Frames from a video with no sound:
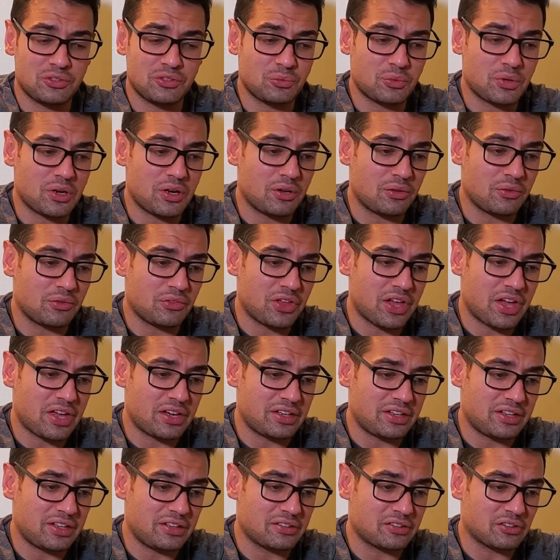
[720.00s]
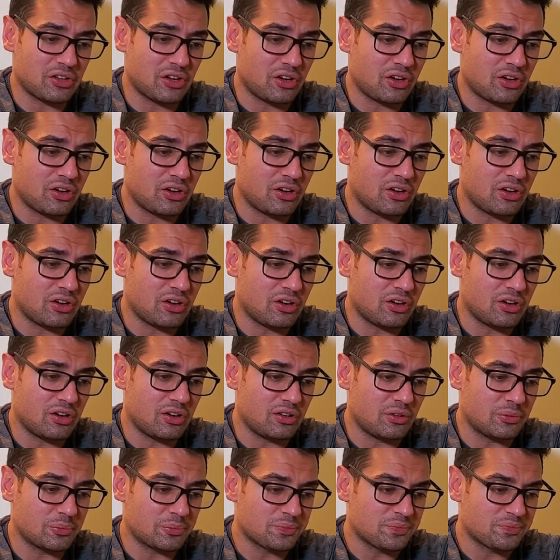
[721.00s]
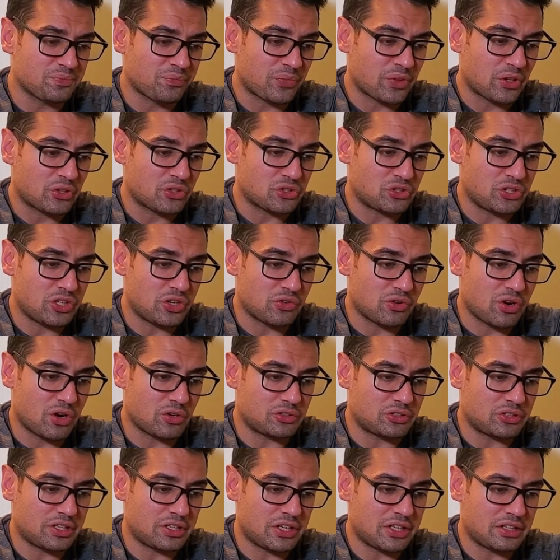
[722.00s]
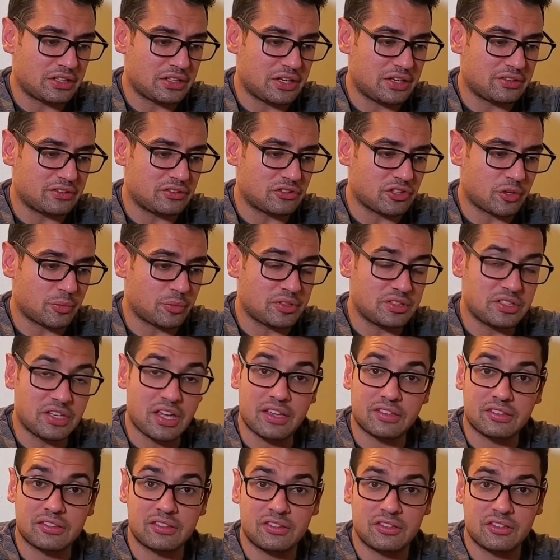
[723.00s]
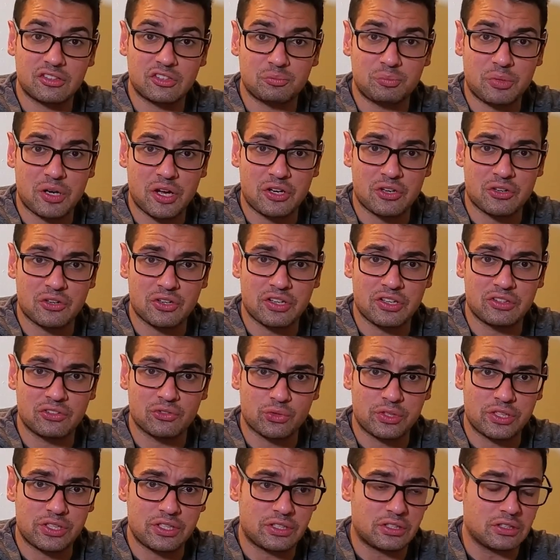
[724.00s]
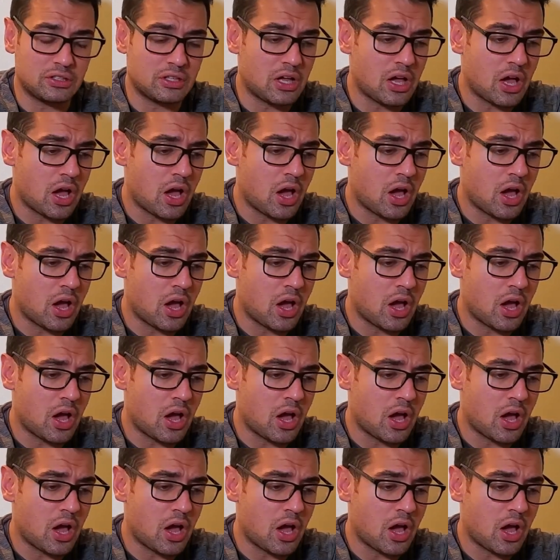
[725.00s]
Well, that is all she wrote today, ladies and gentlemen. Yes, this spider is real.